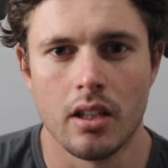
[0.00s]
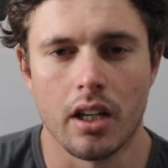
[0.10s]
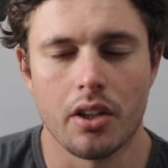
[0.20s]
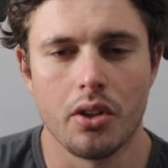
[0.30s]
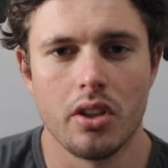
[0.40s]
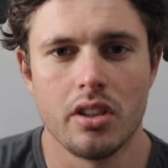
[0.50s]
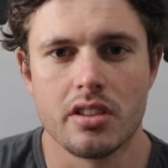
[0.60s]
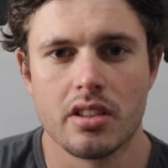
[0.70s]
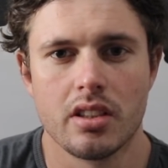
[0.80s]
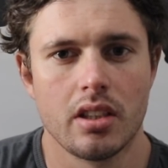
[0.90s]
I
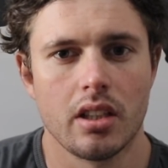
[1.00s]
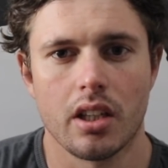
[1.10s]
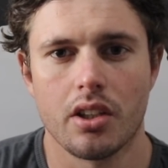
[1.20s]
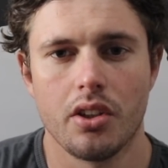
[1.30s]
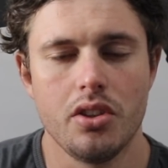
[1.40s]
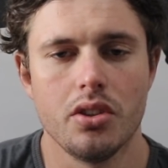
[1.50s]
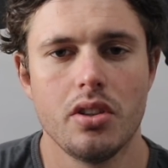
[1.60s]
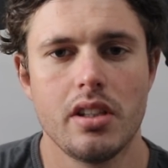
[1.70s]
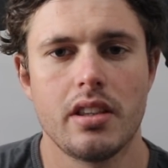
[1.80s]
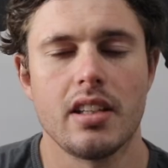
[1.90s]
couldn't do
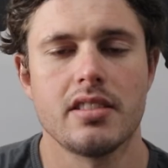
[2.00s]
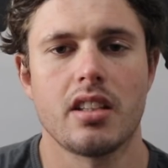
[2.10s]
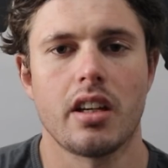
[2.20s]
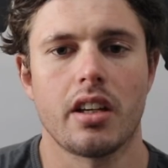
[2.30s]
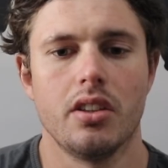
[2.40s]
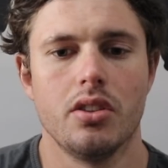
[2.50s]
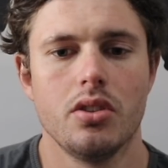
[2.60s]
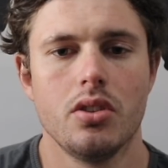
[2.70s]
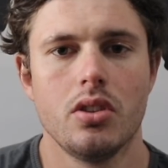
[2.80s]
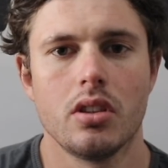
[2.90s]
the things that I can
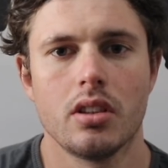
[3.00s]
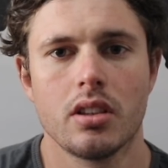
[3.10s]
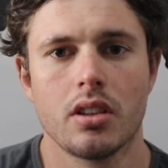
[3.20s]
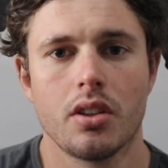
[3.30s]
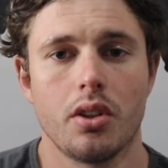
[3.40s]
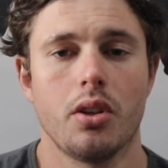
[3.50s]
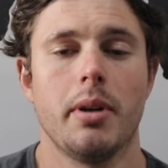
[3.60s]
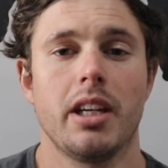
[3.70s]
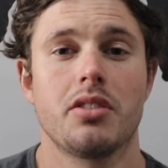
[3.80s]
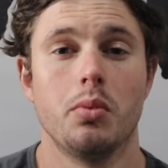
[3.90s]
do, couldn't go
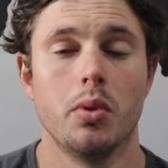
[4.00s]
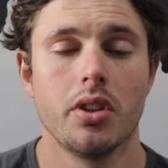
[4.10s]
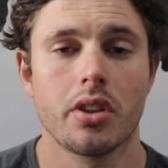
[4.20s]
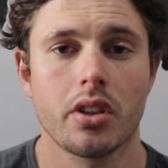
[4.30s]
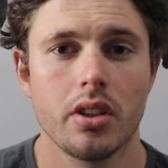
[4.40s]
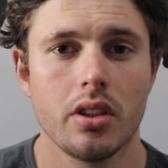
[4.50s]
back to work.